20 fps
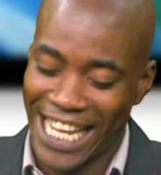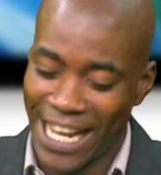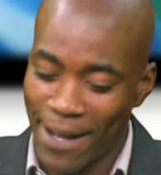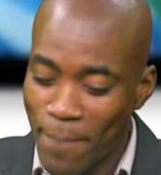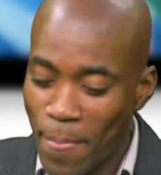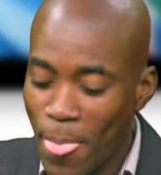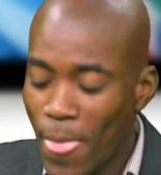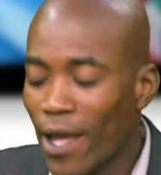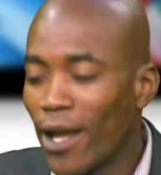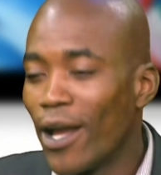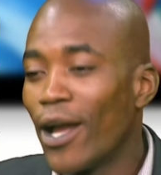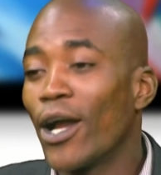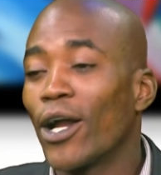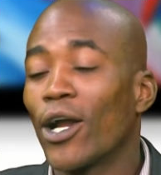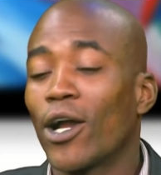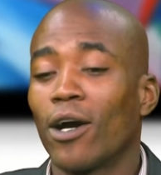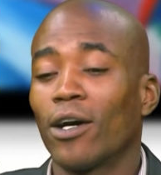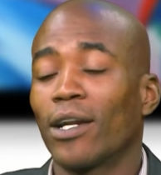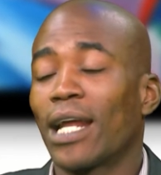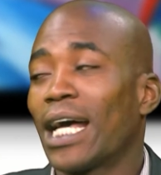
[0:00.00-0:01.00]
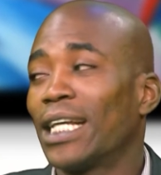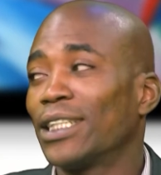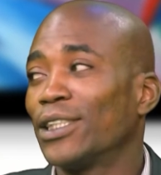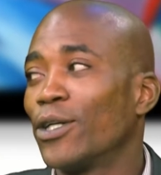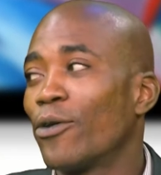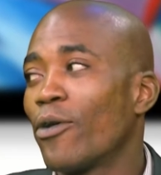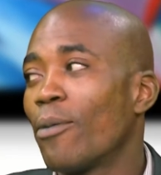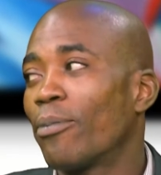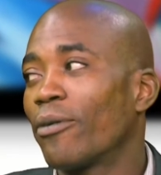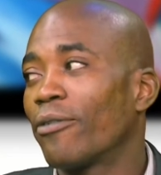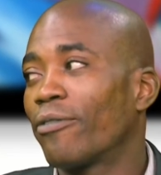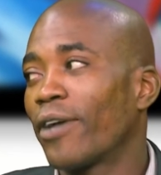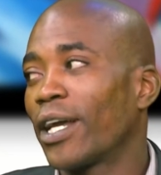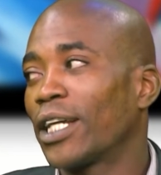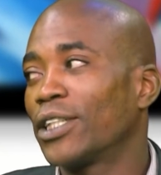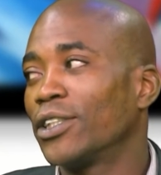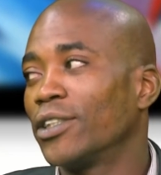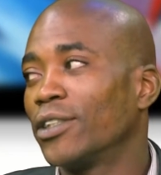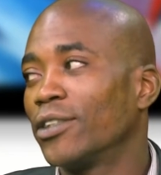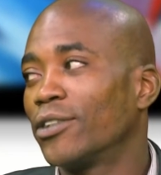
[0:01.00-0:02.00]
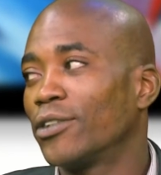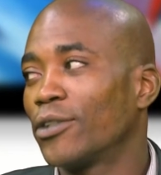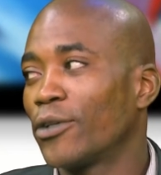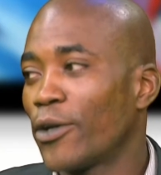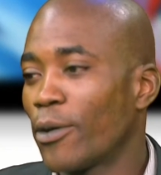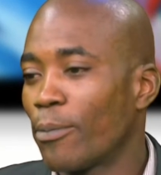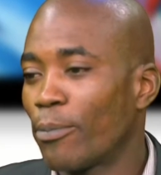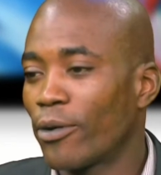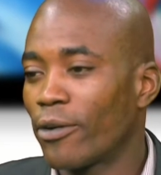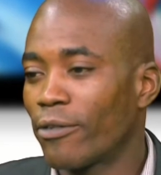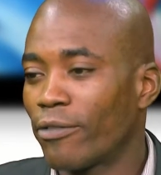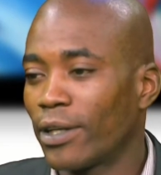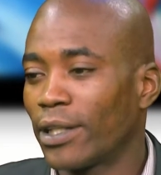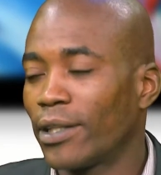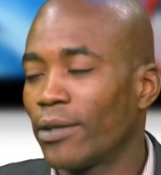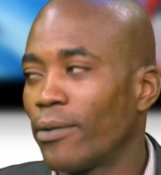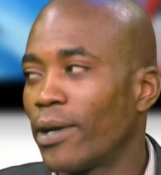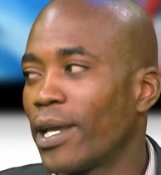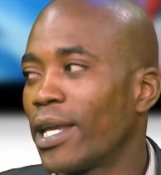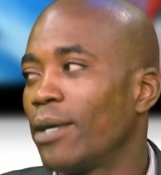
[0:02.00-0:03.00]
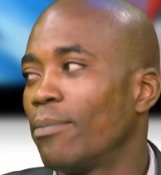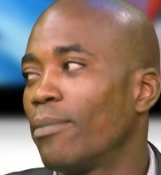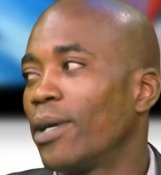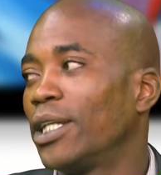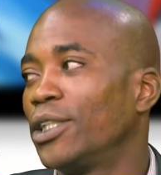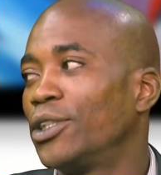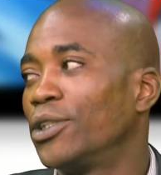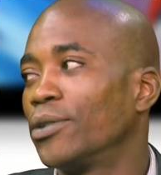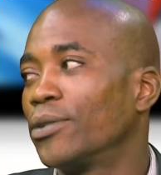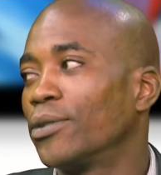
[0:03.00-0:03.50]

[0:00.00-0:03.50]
Okay. God has no imperfections, so you're perfect the way He made you. Aww.